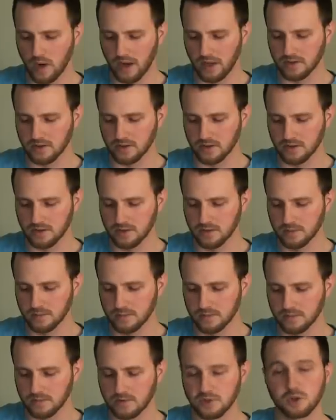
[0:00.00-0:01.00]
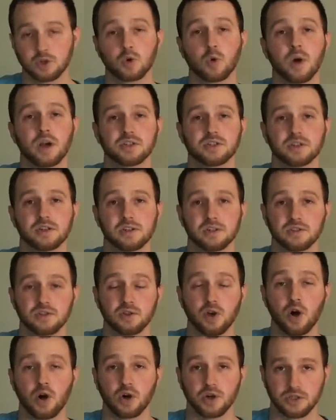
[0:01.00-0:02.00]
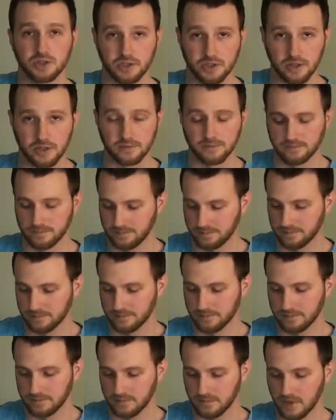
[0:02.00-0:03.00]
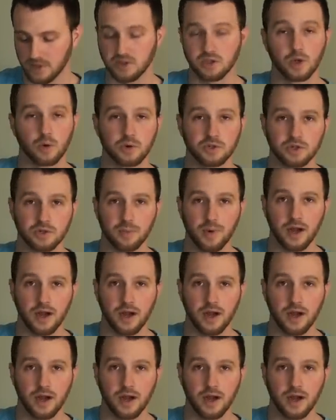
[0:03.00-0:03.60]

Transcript: answers, your question is dog shit, and so is your